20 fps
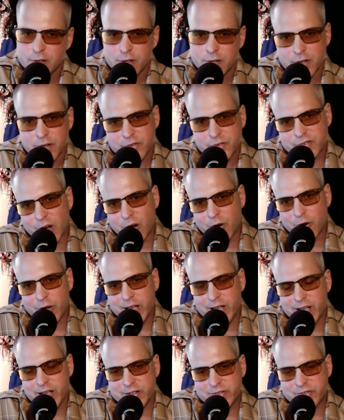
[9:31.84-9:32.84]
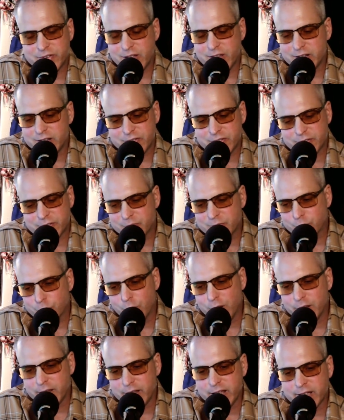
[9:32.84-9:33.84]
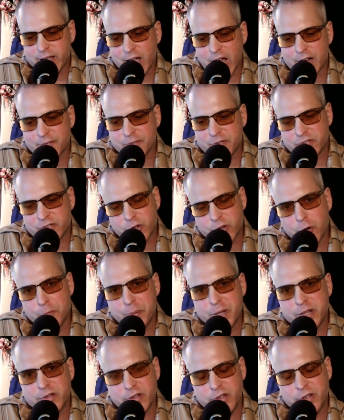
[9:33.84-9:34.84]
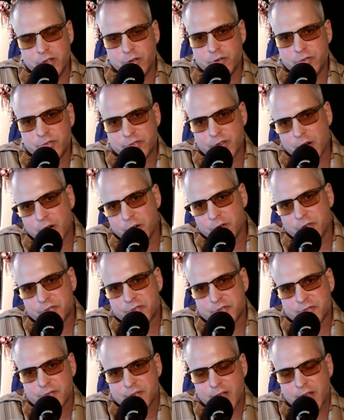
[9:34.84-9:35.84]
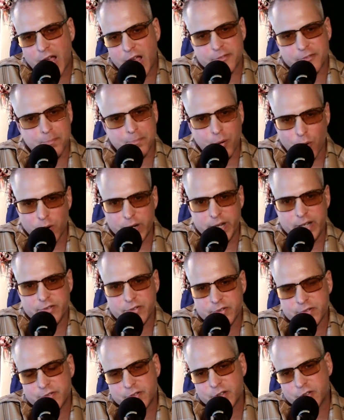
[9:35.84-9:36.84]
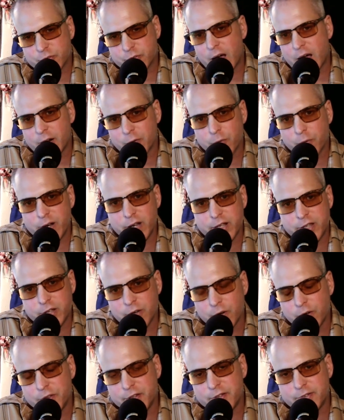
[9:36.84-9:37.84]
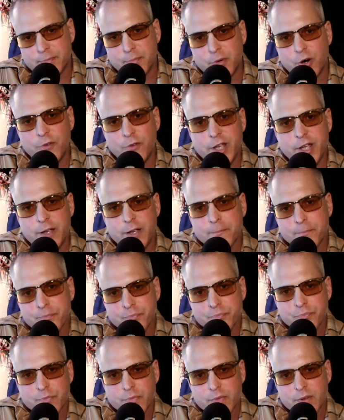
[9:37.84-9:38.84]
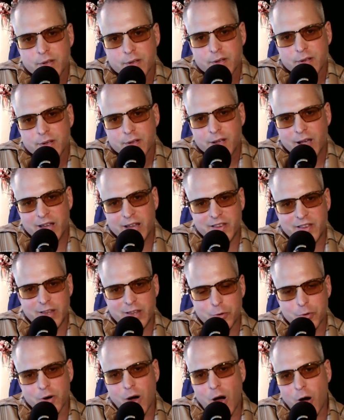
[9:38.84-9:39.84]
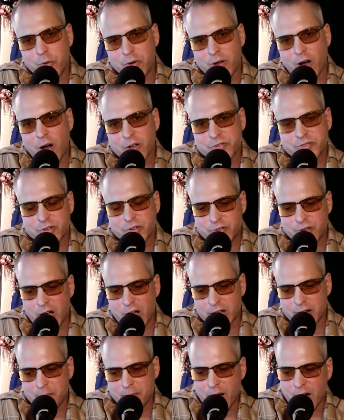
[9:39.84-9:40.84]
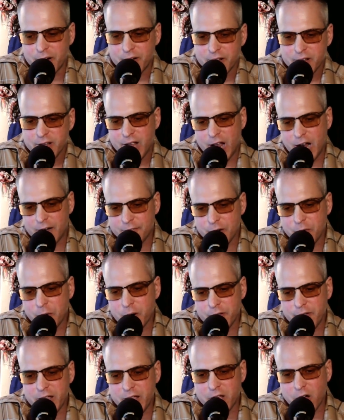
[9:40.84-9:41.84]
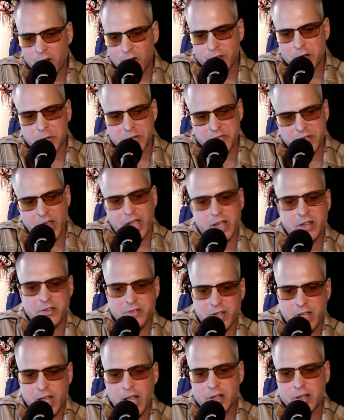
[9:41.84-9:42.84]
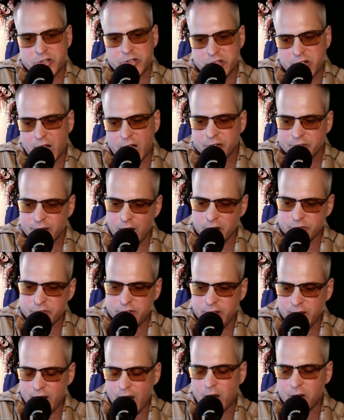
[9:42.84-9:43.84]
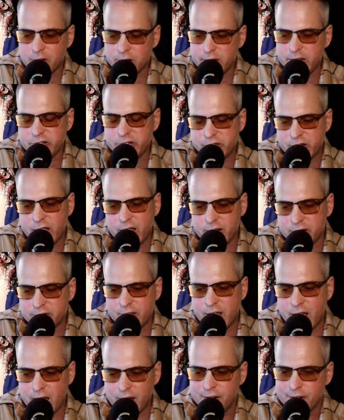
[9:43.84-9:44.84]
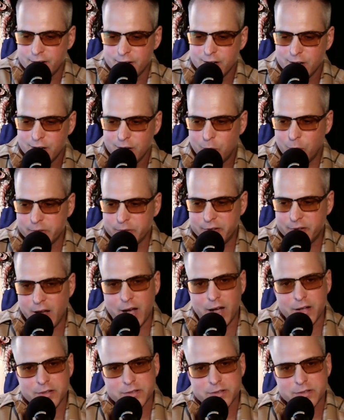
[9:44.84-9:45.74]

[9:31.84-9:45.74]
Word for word: So it's really kind of stupid to use those as points to try to ridicule this movie. And then they were also talking about everywhere they go, they were taking tequila shots. How cliche is that? Well, duh.